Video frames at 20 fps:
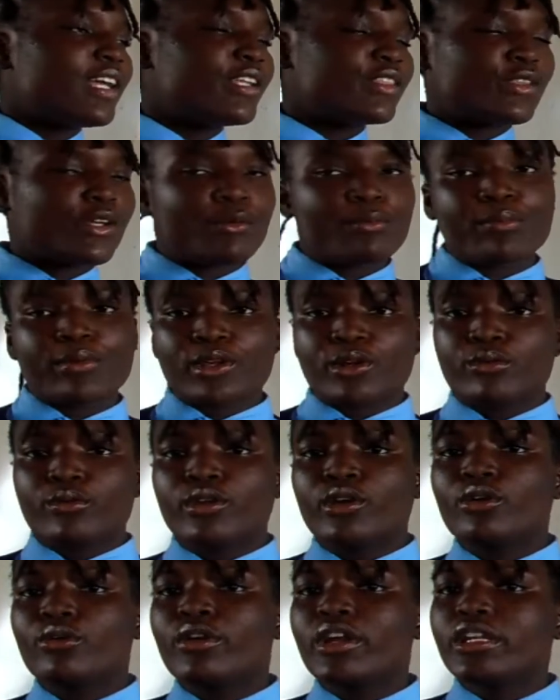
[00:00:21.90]
a topic
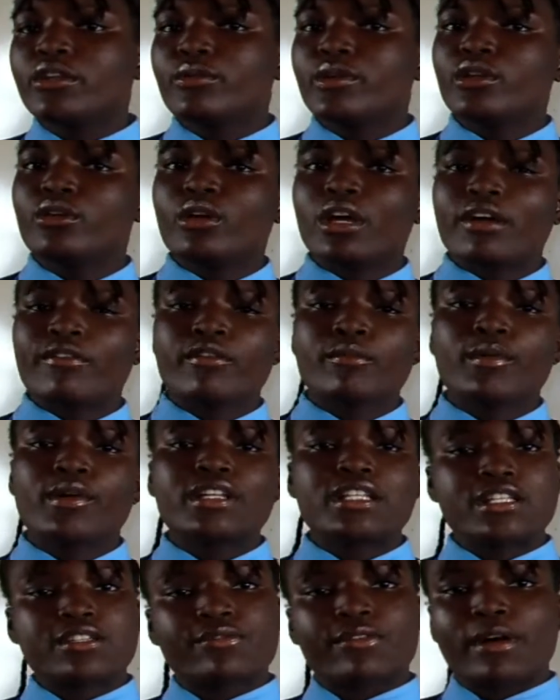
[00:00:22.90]

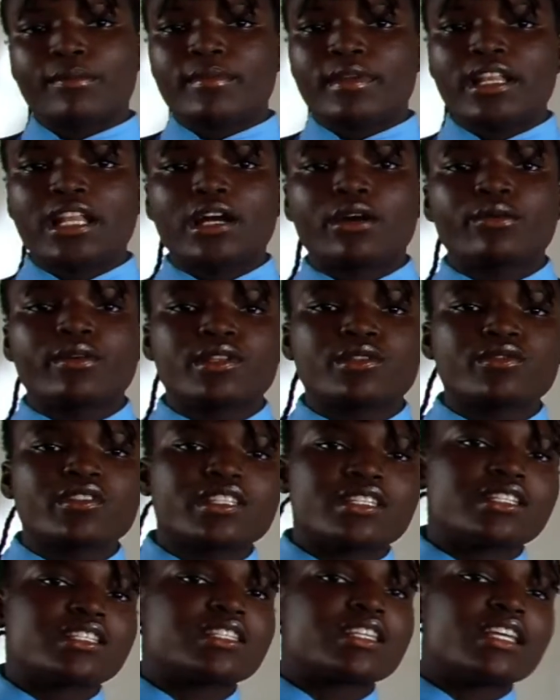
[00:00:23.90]
everybody is familiar with,
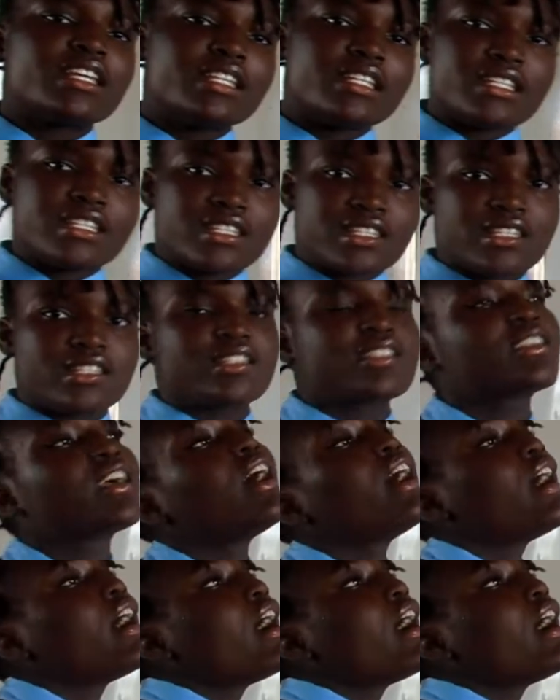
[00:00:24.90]
which is indices.